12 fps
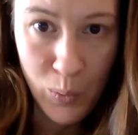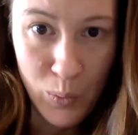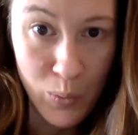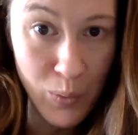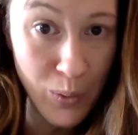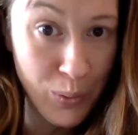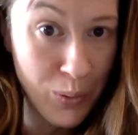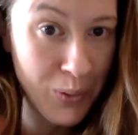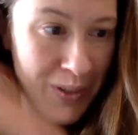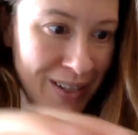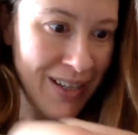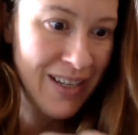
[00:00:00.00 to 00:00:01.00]
Woo!
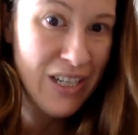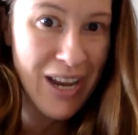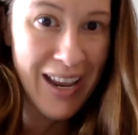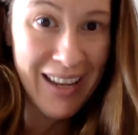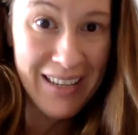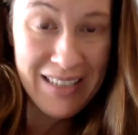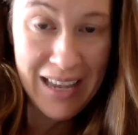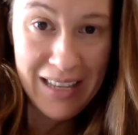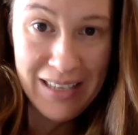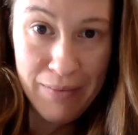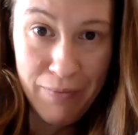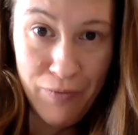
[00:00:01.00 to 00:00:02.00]
Jack has
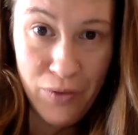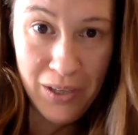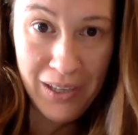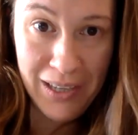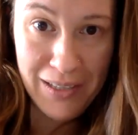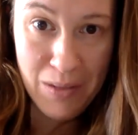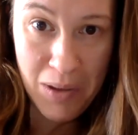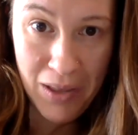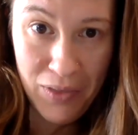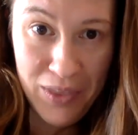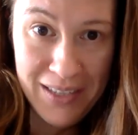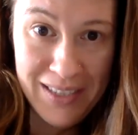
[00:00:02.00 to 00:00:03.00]
got some feelings about
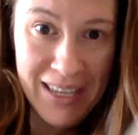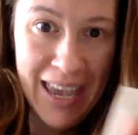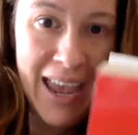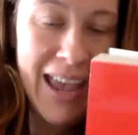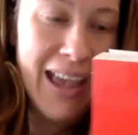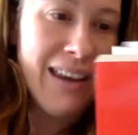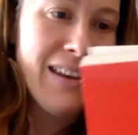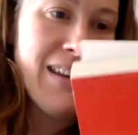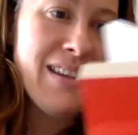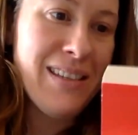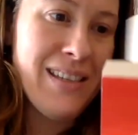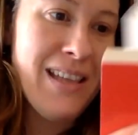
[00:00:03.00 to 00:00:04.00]
this cat in
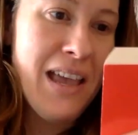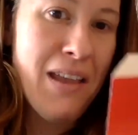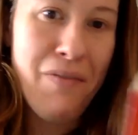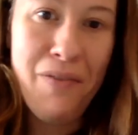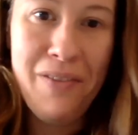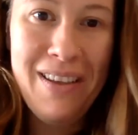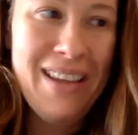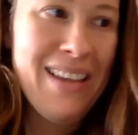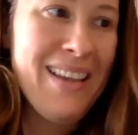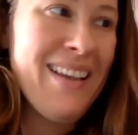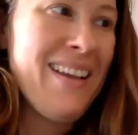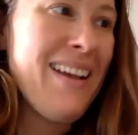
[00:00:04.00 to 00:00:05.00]
his life.
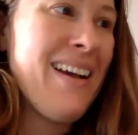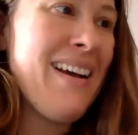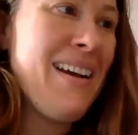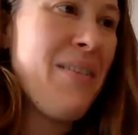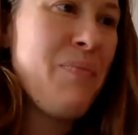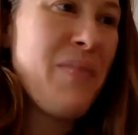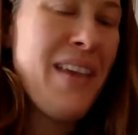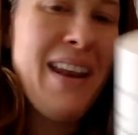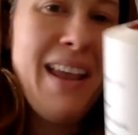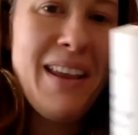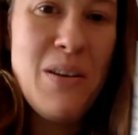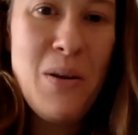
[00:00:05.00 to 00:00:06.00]
And
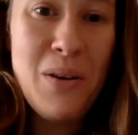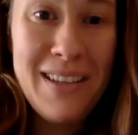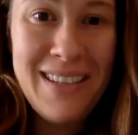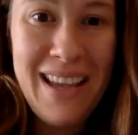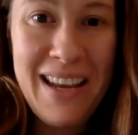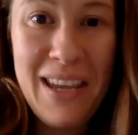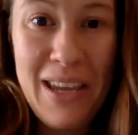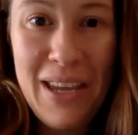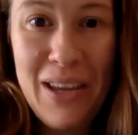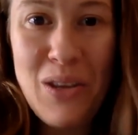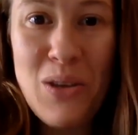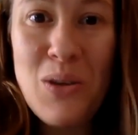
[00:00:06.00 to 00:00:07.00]
I noticed that
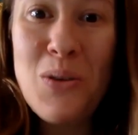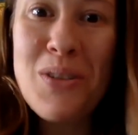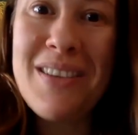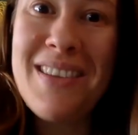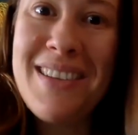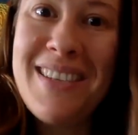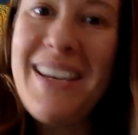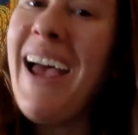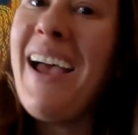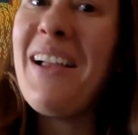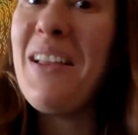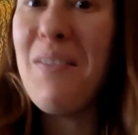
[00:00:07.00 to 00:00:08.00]
he used the
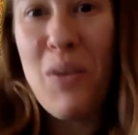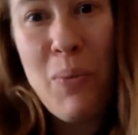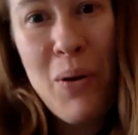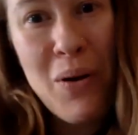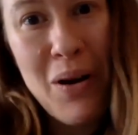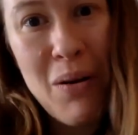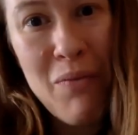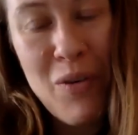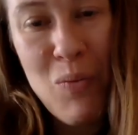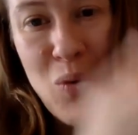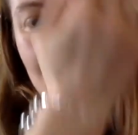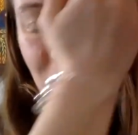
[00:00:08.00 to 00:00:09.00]
style of the poem
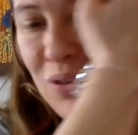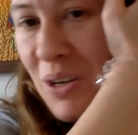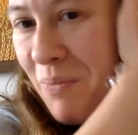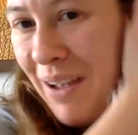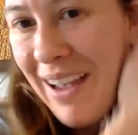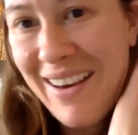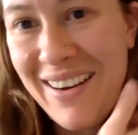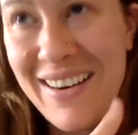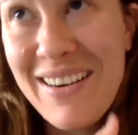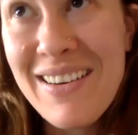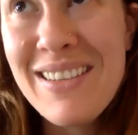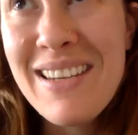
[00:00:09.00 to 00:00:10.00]
from Walter Dean
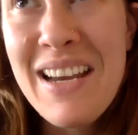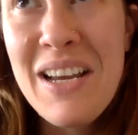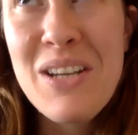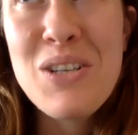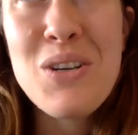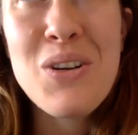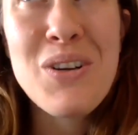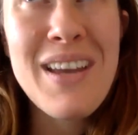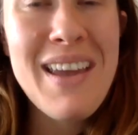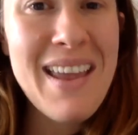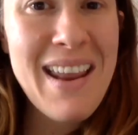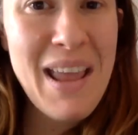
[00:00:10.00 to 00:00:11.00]
Myers to
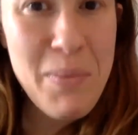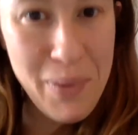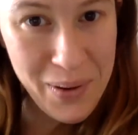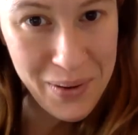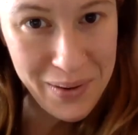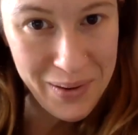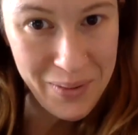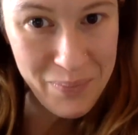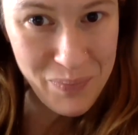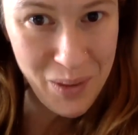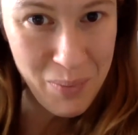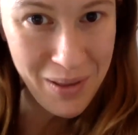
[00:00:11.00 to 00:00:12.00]
create a
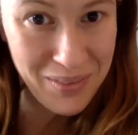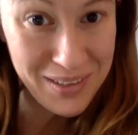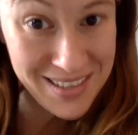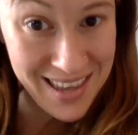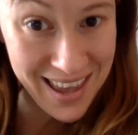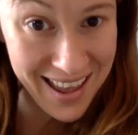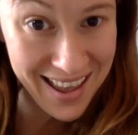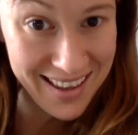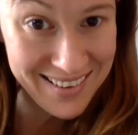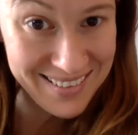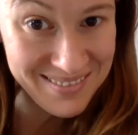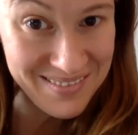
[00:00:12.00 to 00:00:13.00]
poem about this cat
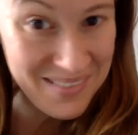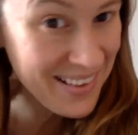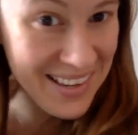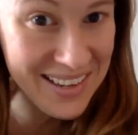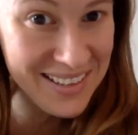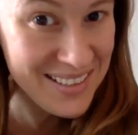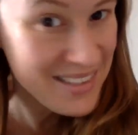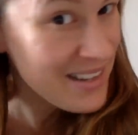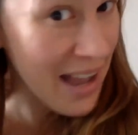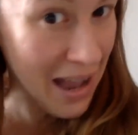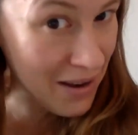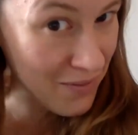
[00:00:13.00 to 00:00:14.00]
that he is
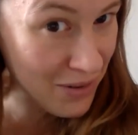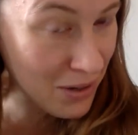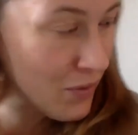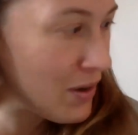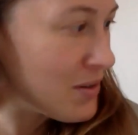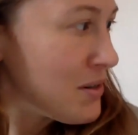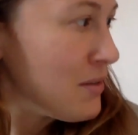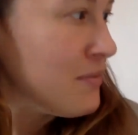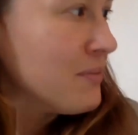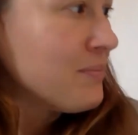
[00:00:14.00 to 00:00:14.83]
not very fond of.